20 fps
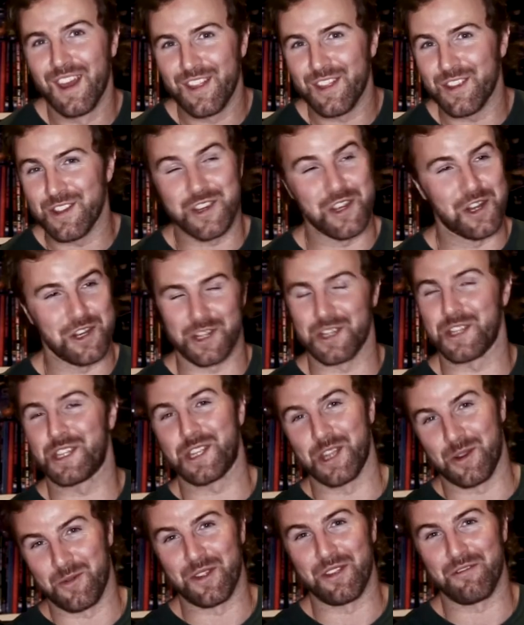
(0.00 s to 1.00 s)
They should have just
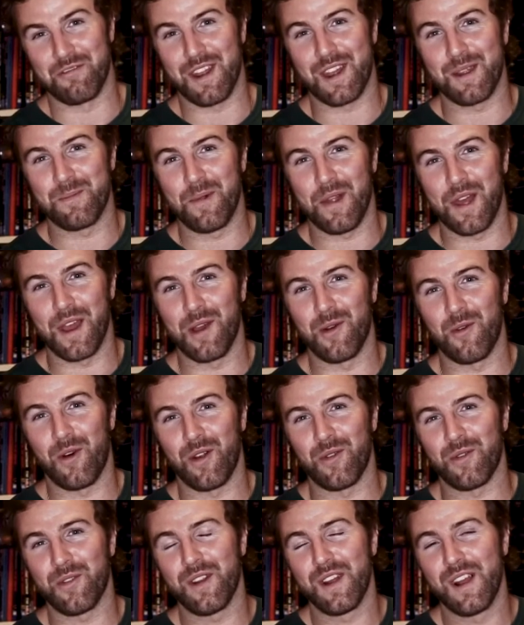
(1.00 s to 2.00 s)
stuck with the Ready Player
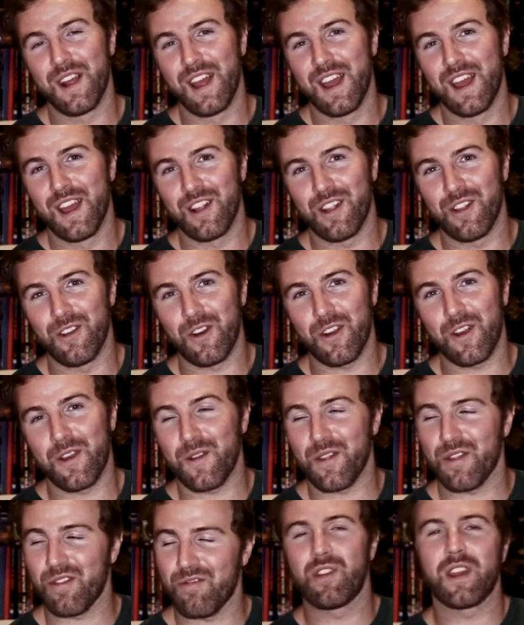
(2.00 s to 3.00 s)
One look.
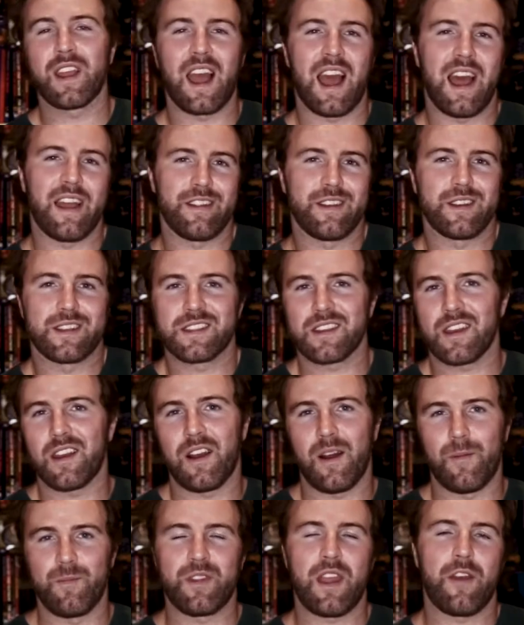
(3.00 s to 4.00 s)
Regardless,
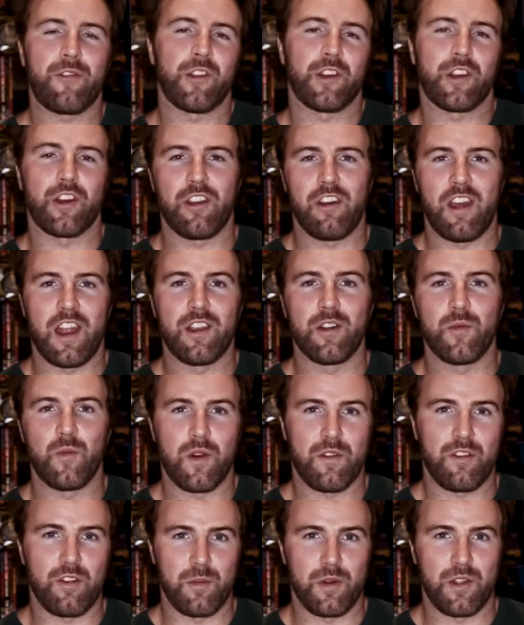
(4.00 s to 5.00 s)
I'm definitely going to end up
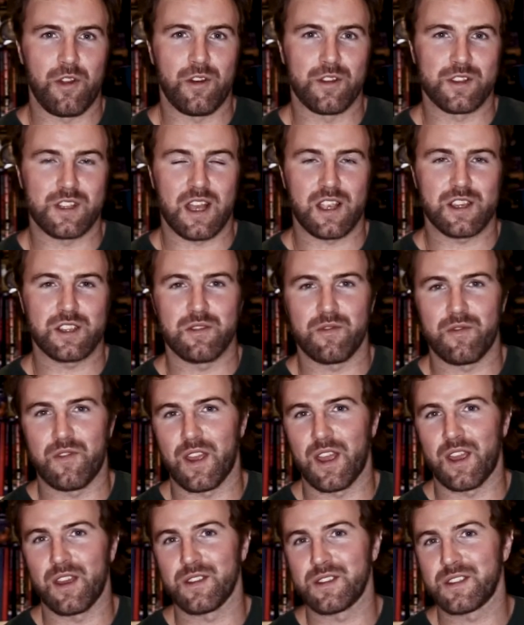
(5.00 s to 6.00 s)
with some of those action
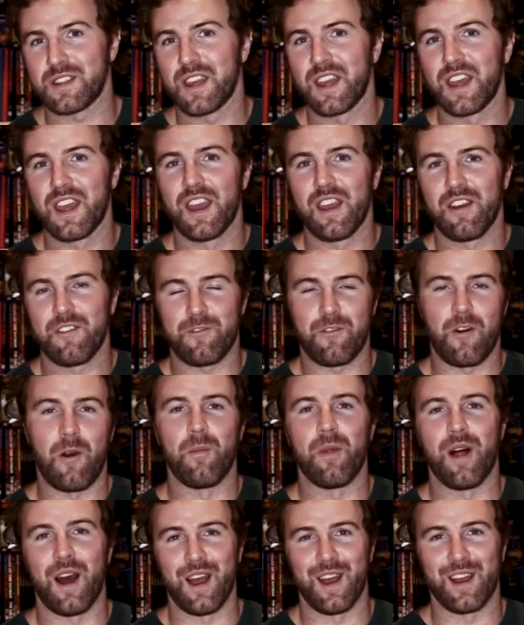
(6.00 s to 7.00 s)
figures
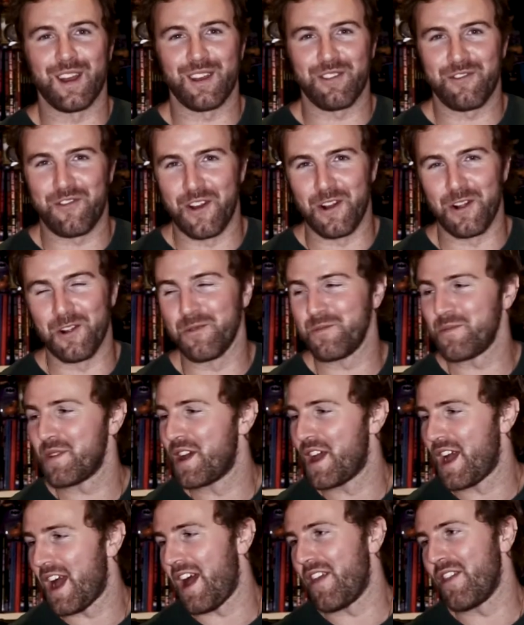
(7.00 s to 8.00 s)
from that
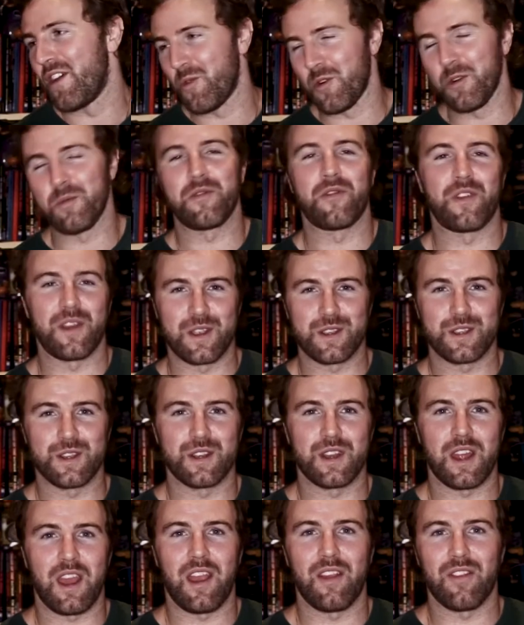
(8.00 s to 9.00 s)
film, and they will be
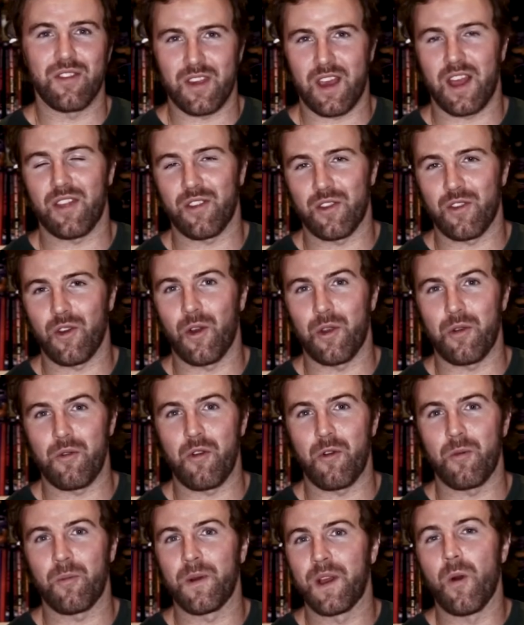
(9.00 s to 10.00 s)
featured inside the toy
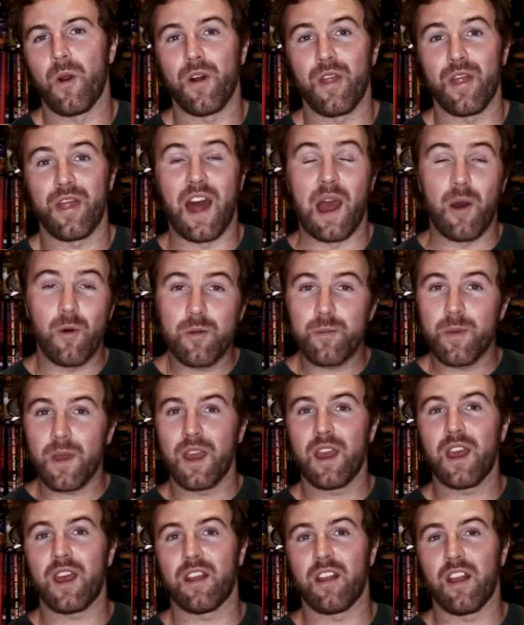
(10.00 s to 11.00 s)
room. But that would
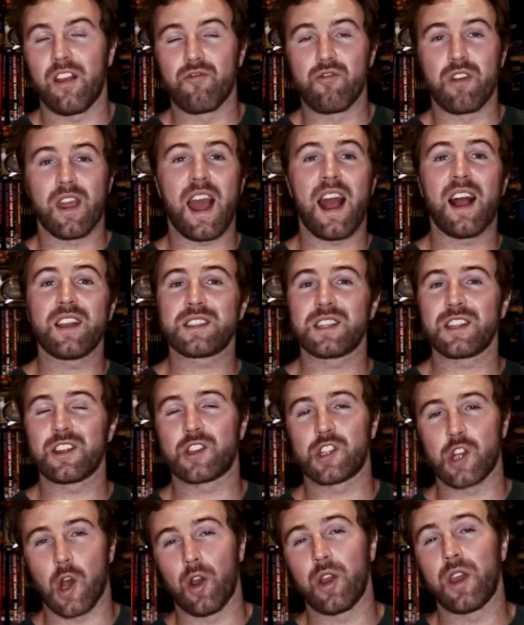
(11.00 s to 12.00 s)
be it. In regards to
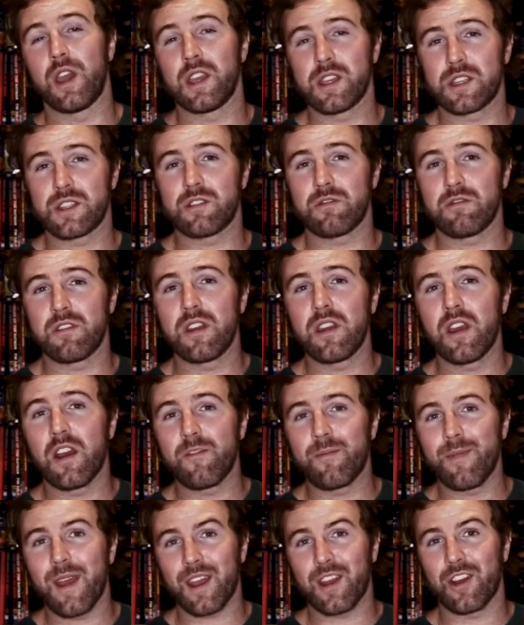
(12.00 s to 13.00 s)
the toy history
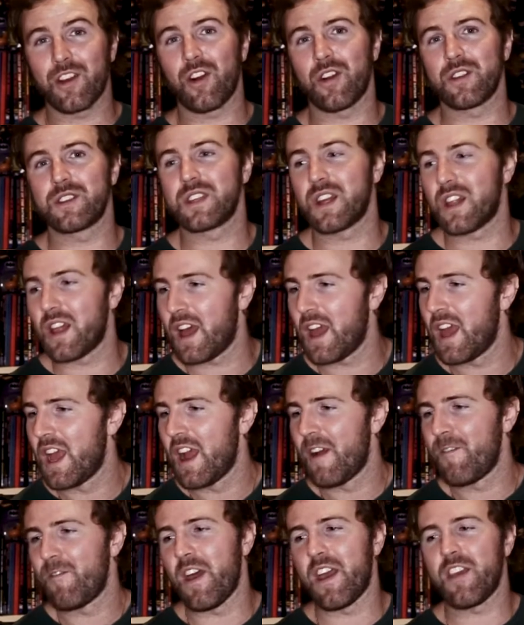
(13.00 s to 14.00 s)
of Mechagodzilla,
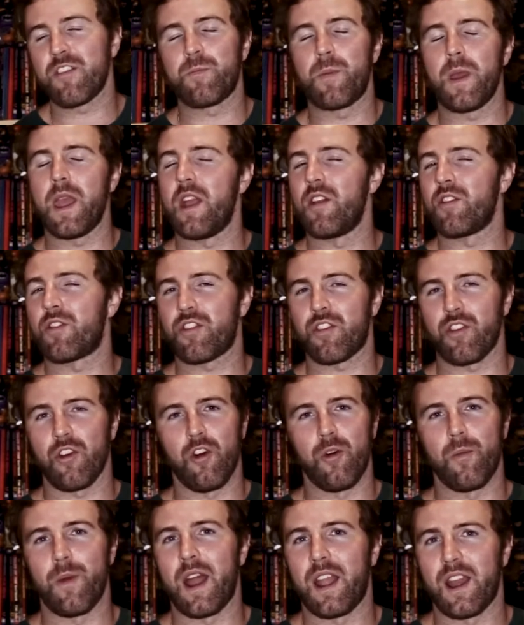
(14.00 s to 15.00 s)
there's been
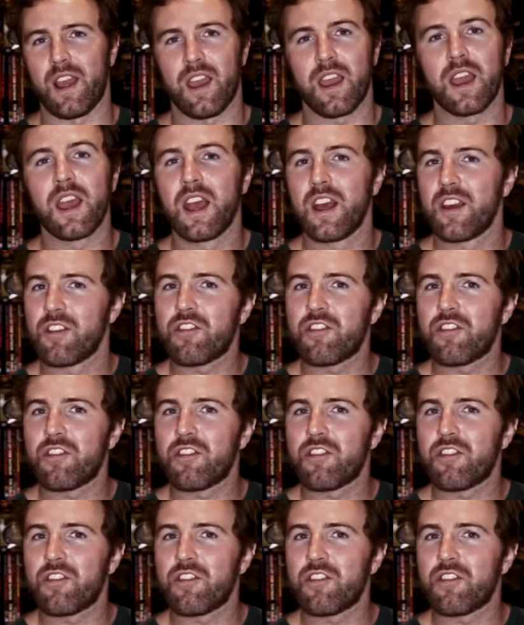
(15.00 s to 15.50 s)
so many.